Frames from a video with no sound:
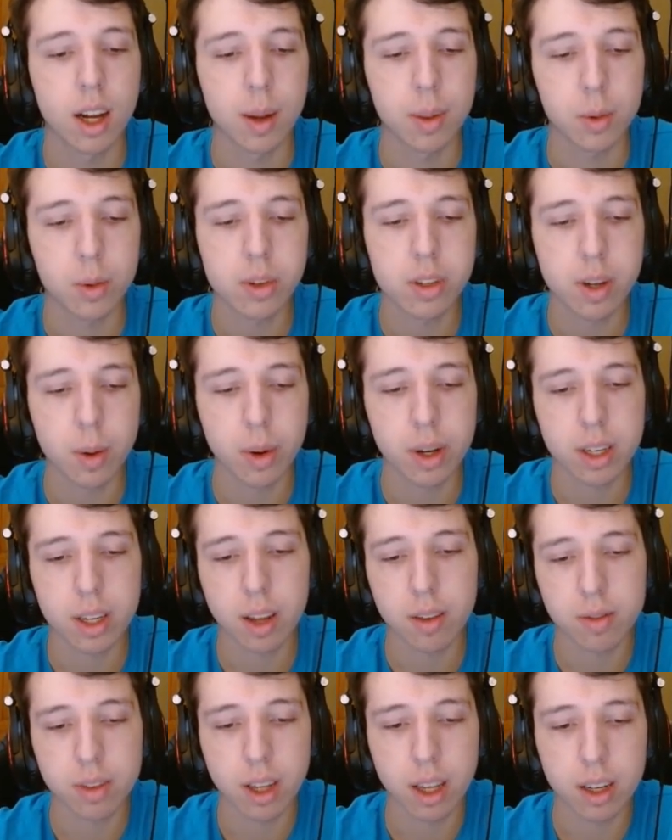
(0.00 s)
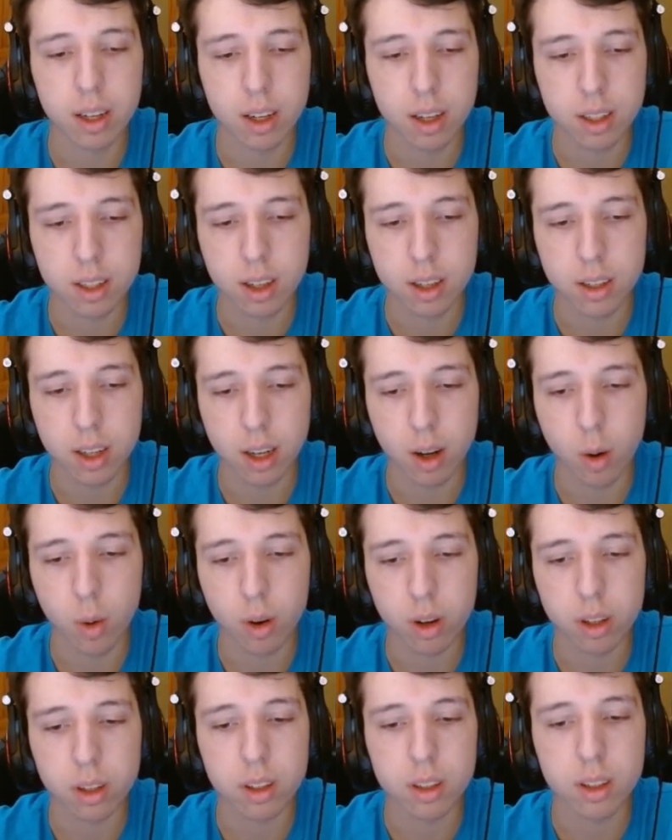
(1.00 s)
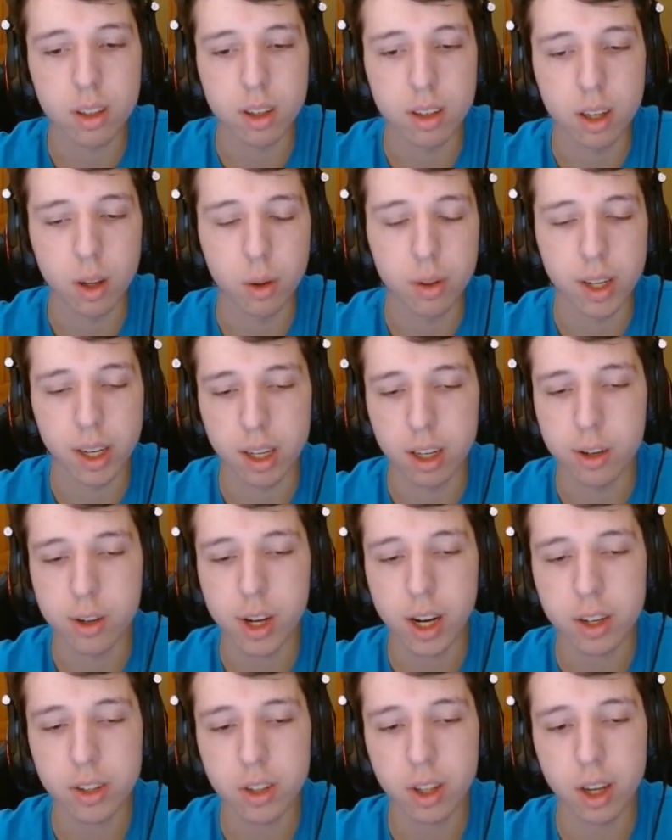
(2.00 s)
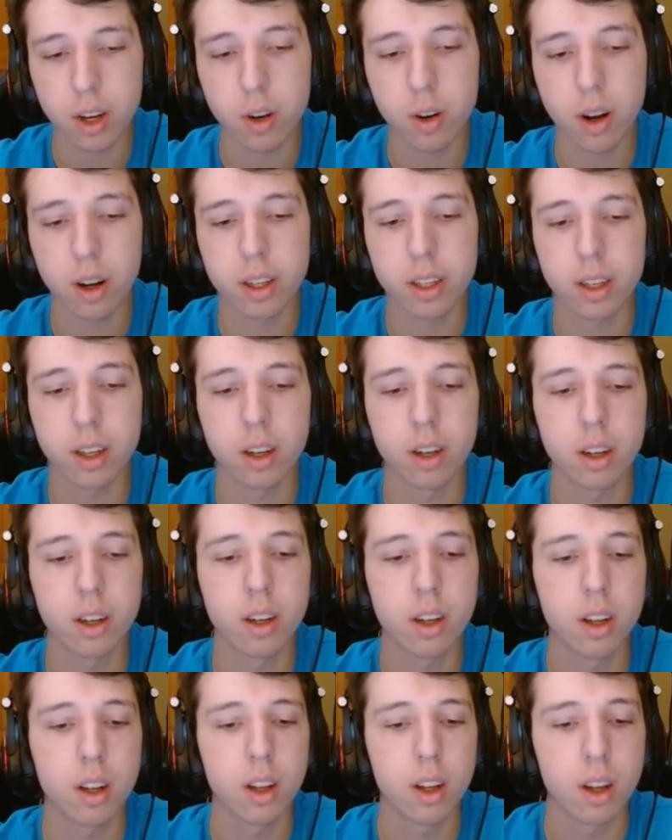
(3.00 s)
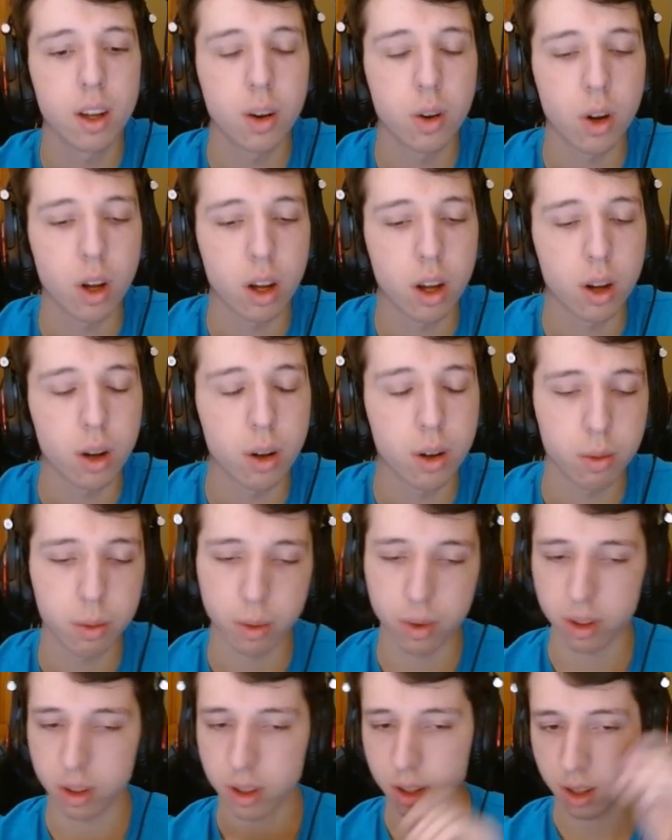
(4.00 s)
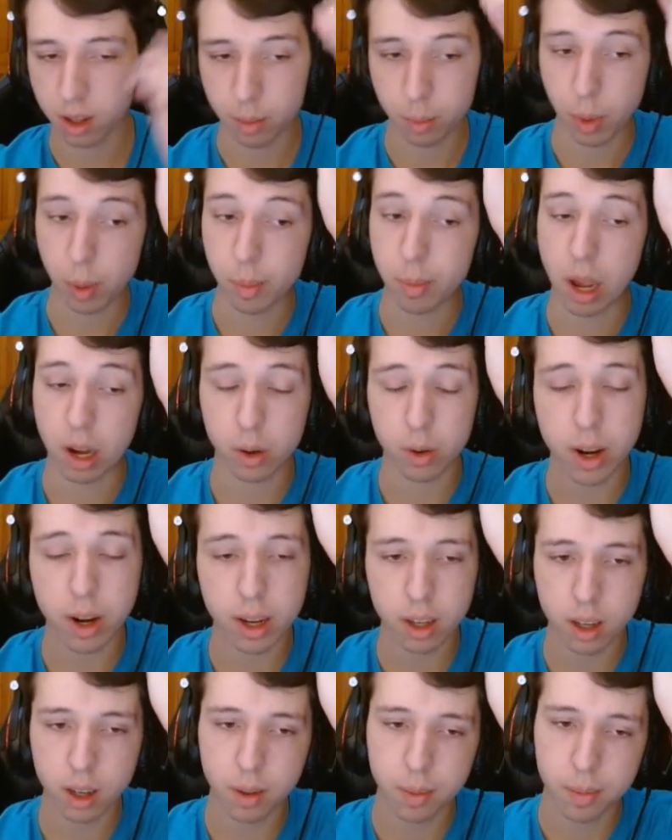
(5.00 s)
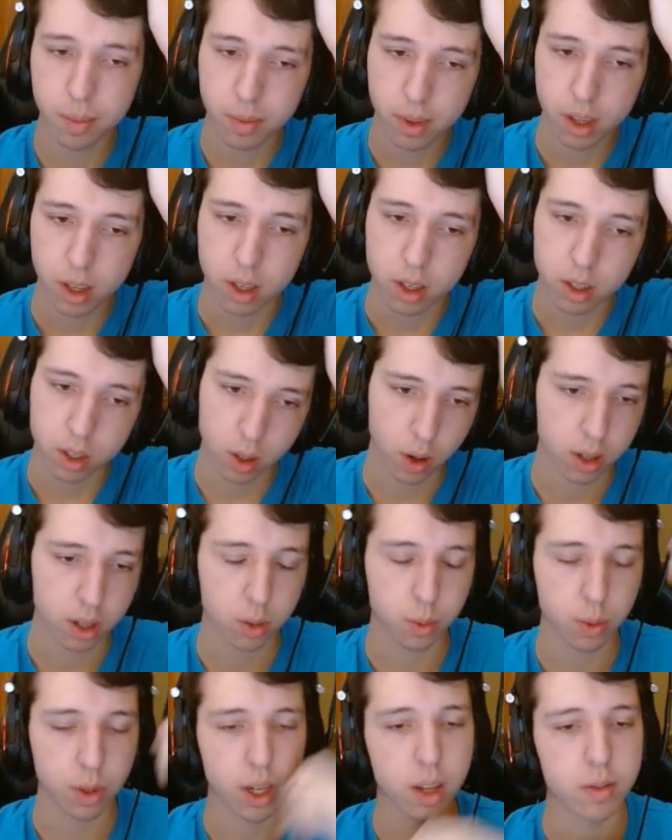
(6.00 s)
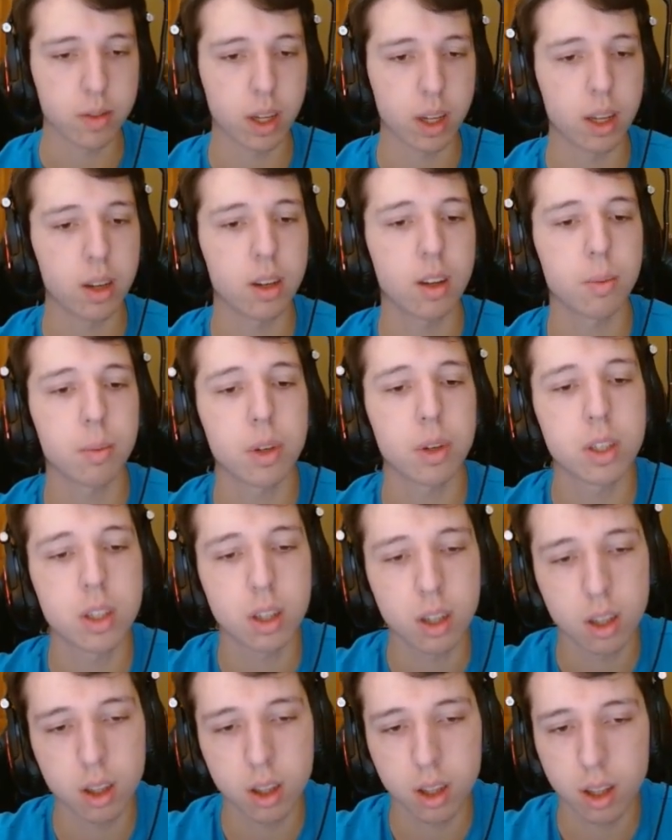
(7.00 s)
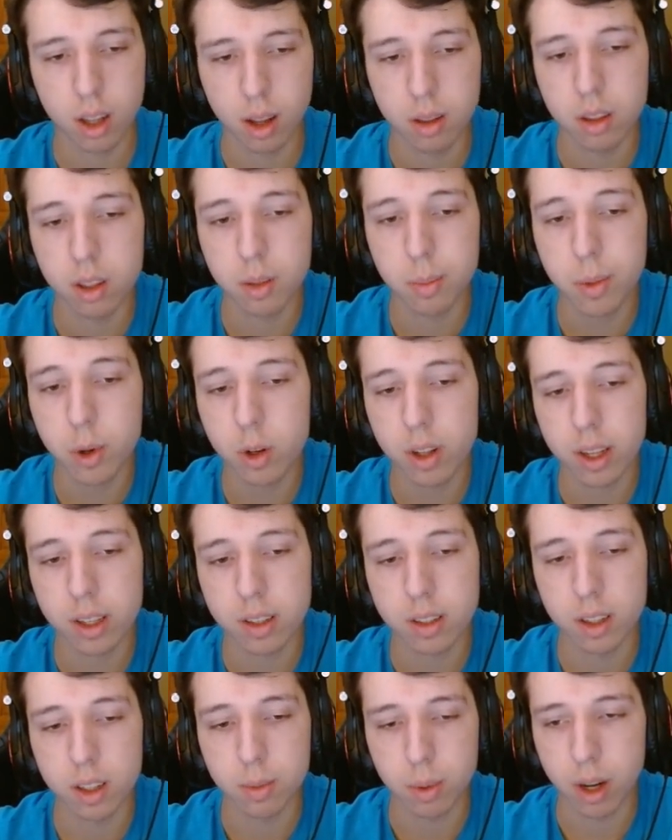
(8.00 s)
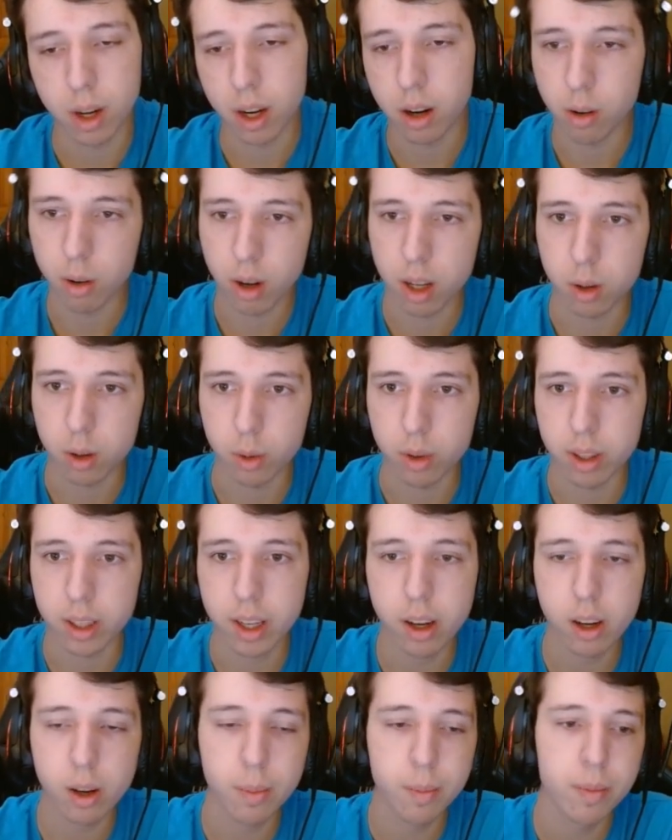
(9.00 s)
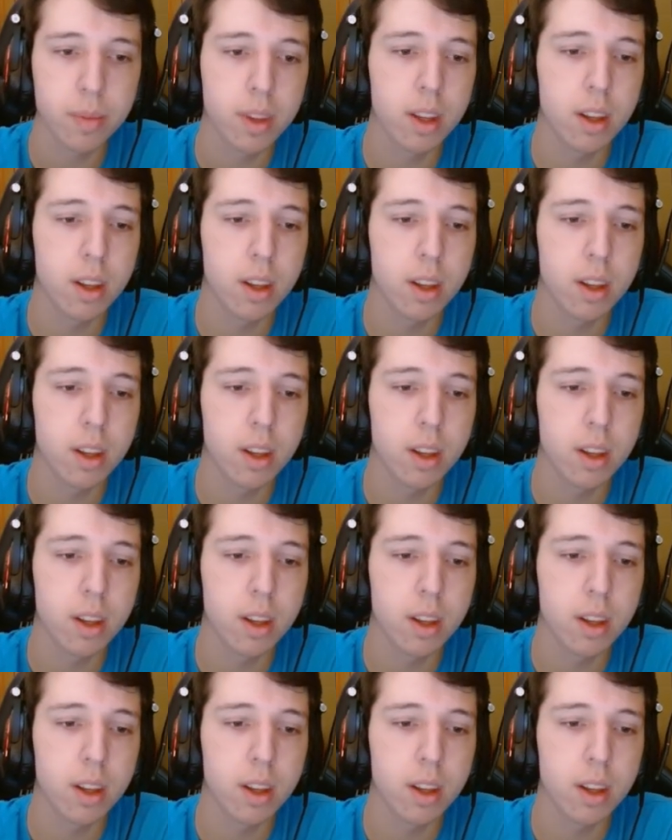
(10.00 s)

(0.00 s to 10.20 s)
The reason I went to f8 is because I don't want to deal with any checks later on here with my back rank, so I just went to f8. The computer likes this, but I don't really care.